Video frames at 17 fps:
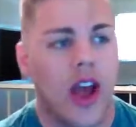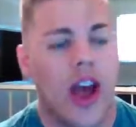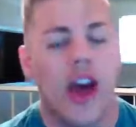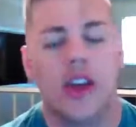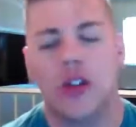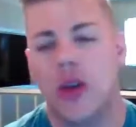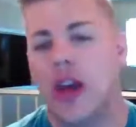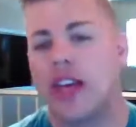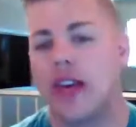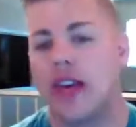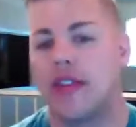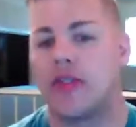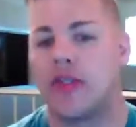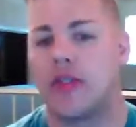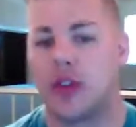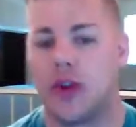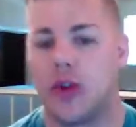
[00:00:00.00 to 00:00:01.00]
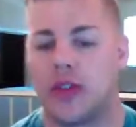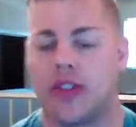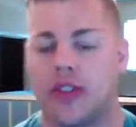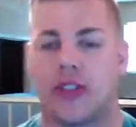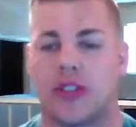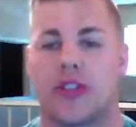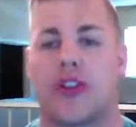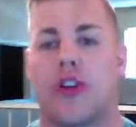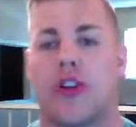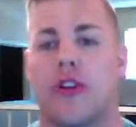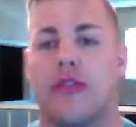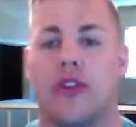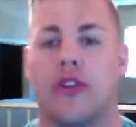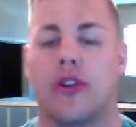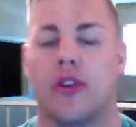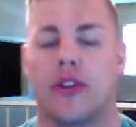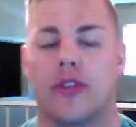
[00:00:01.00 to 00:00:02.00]
So I give it a 2. It's a decent curve
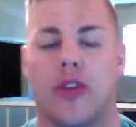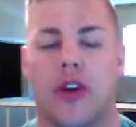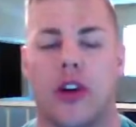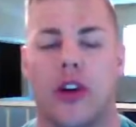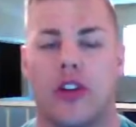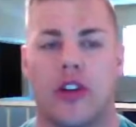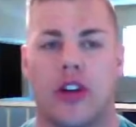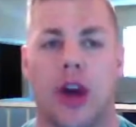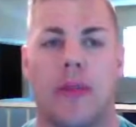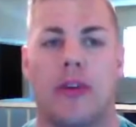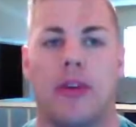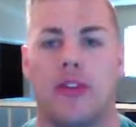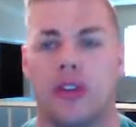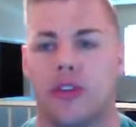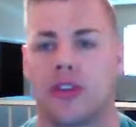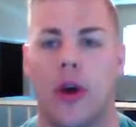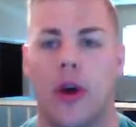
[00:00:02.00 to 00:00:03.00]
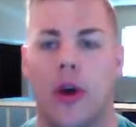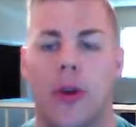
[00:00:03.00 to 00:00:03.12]
filler as far as your combat tricks go.